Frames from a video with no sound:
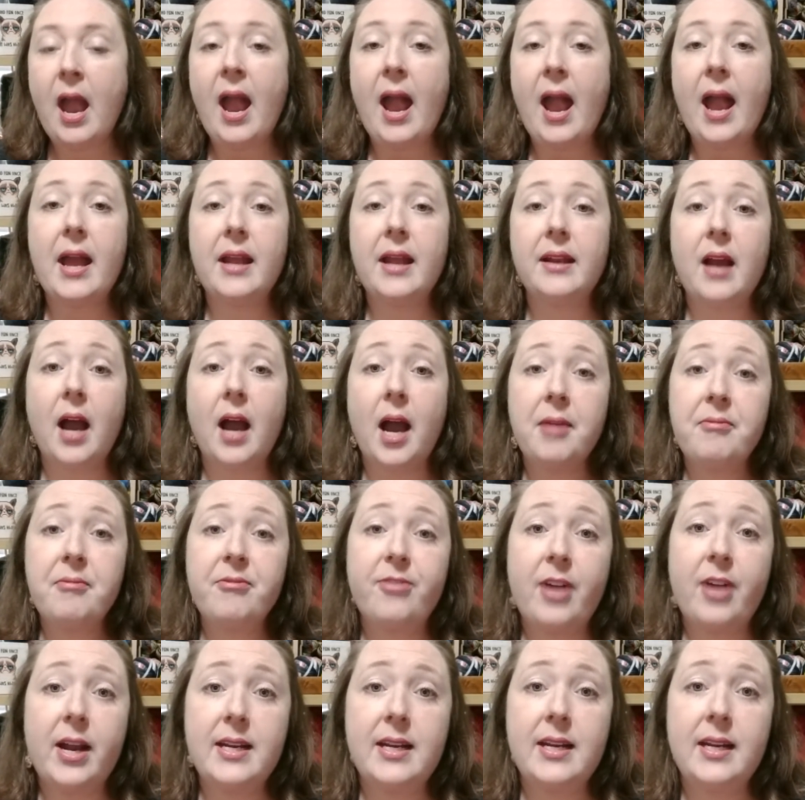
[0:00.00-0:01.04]
And I'm
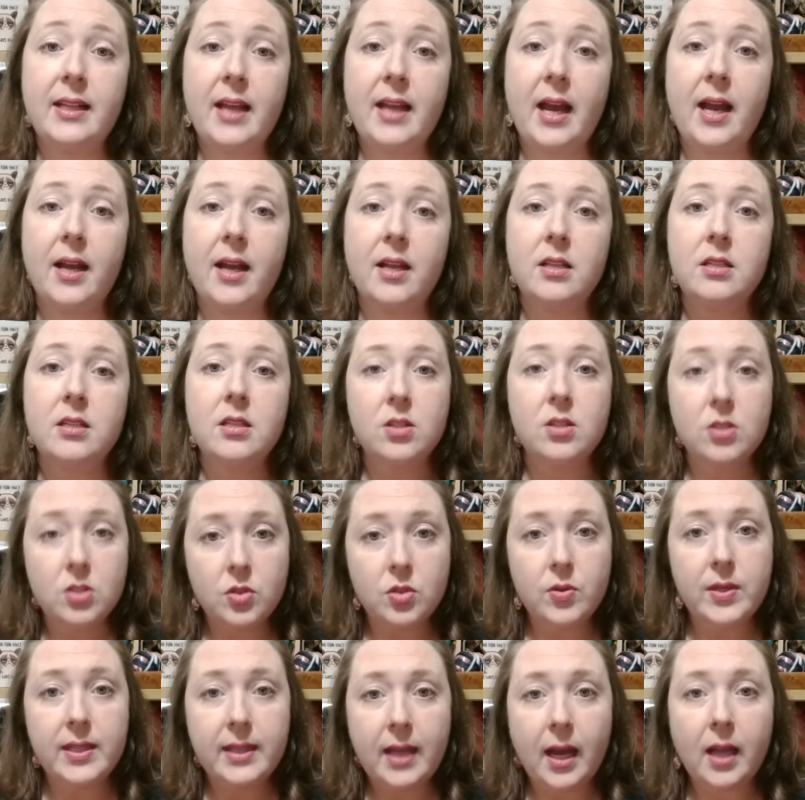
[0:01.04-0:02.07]
finding that
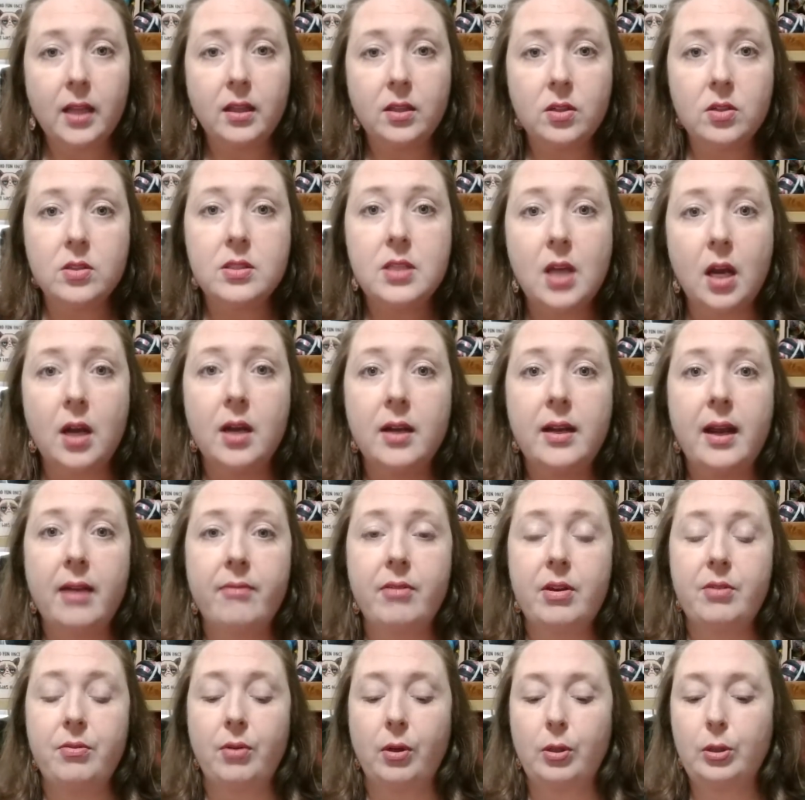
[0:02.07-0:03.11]
doing that little tug
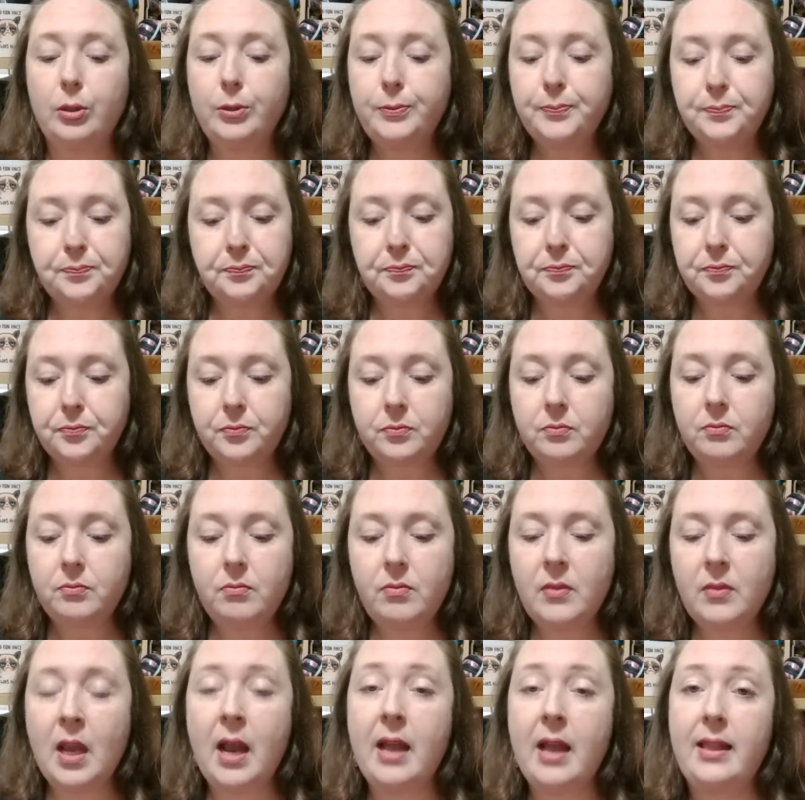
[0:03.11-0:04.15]
every row,
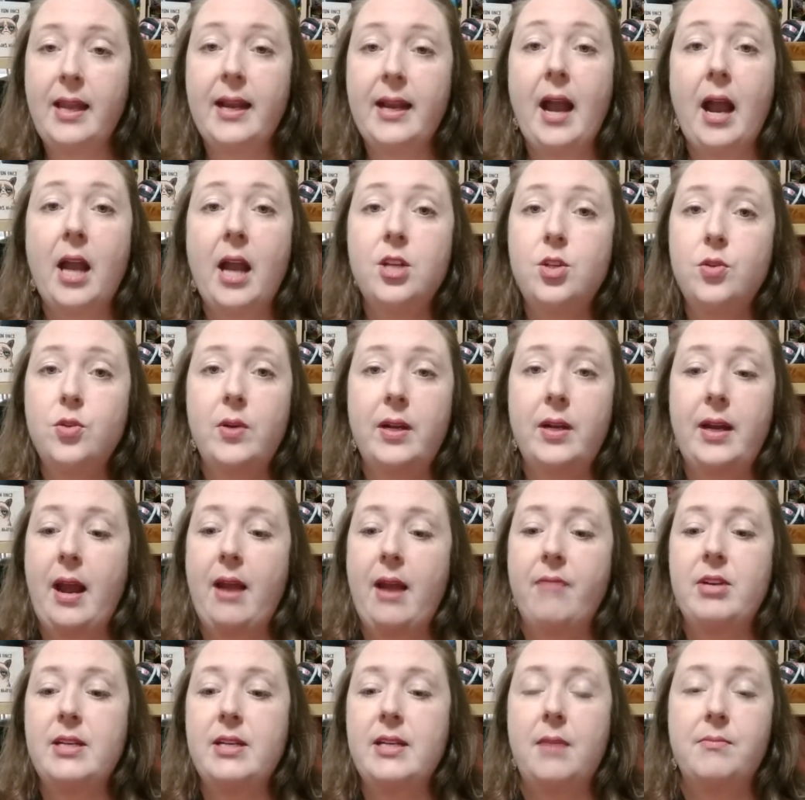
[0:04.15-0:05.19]
I do it
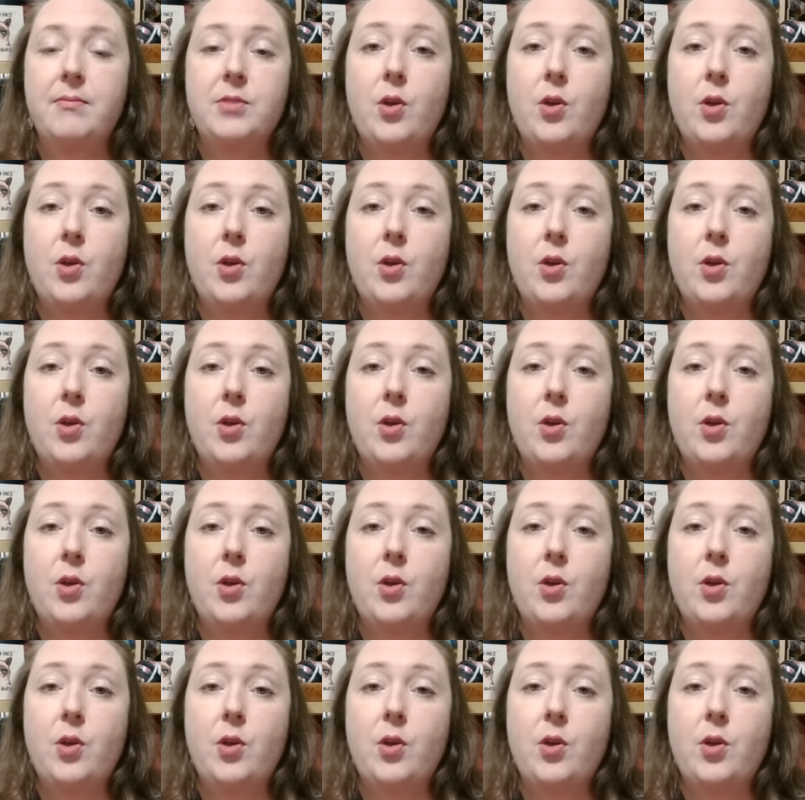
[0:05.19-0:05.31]
every time.